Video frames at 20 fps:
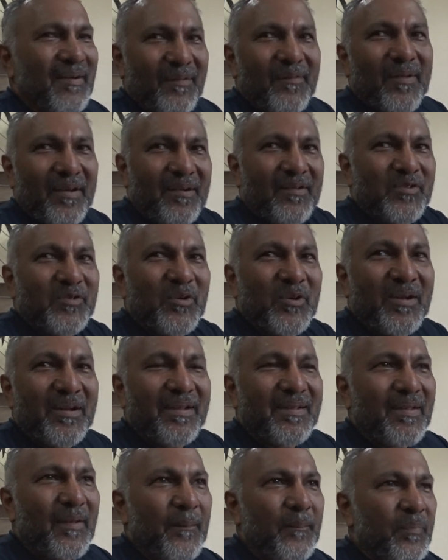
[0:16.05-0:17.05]
in
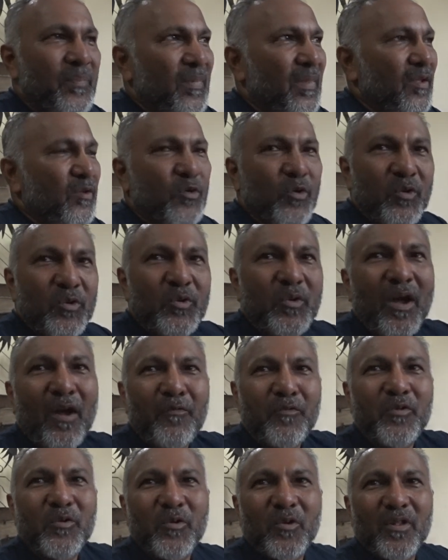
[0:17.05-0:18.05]
Choglis. Joe, you
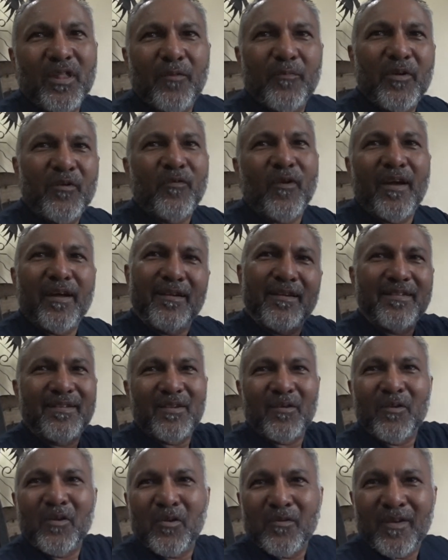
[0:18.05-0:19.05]
have to go there. Before I reached,
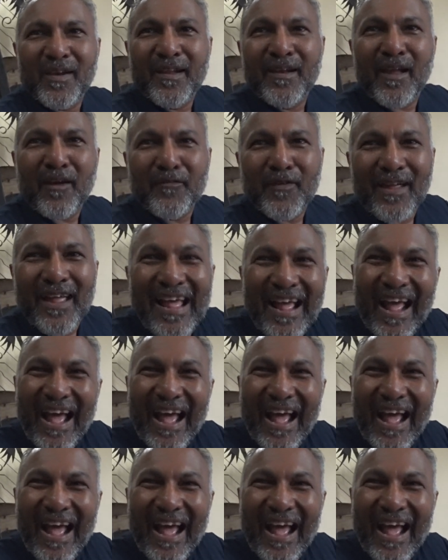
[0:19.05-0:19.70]
they were already laughing.